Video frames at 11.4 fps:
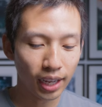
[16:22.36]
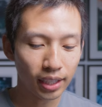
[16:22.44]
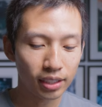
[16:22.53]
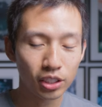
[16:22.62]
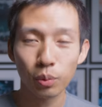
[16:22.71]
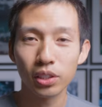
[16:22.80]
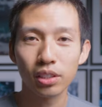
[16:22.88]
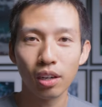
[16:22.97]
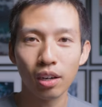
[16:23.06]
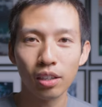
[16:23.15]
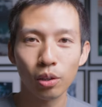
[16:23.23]
I
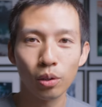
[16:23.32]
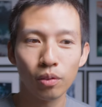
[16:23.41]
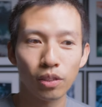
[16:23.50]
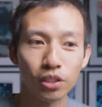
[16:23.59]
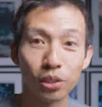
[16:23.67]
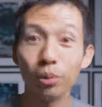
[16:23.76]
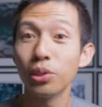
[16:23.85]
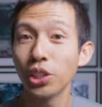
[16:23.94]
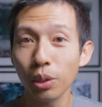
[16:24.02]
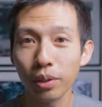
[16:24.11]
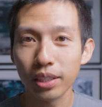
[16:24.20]
switched on over to
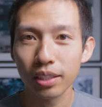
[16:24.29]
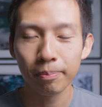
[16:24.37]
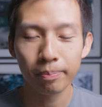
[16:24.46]
Showit.